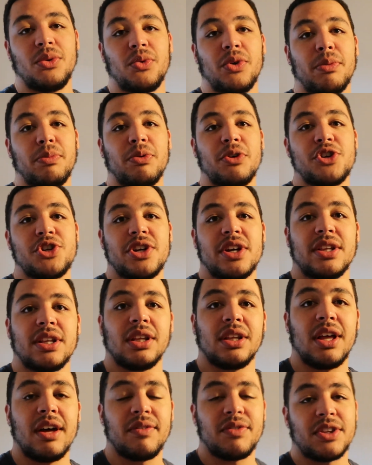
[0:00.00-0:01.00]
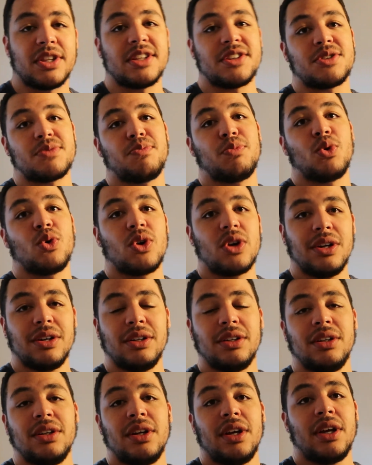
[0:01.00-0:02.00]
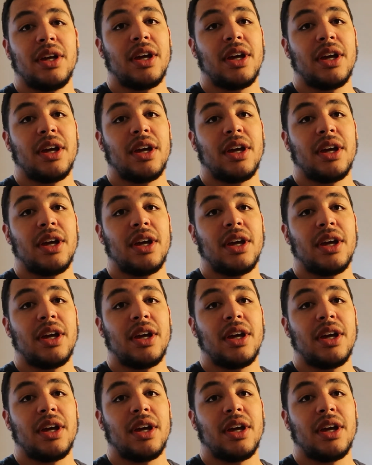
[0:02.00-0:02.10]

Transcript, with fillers: We appreciate the love and the support.